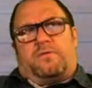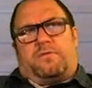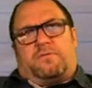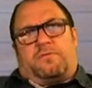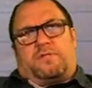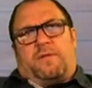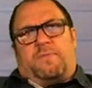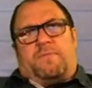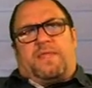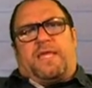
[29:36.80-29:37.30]

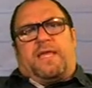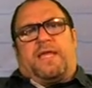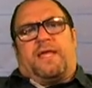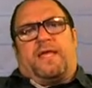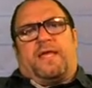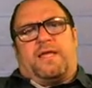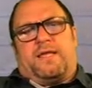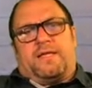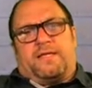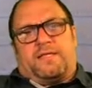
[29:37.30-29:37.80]
something
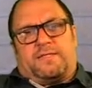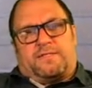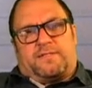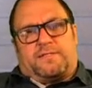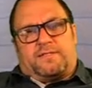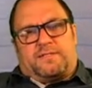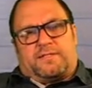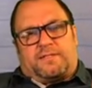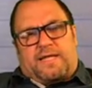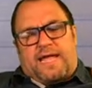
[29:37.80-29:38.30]
is
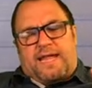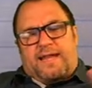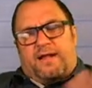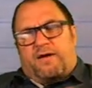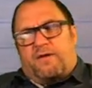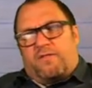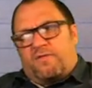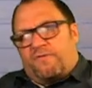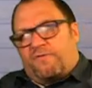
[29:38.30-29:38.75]
sliding on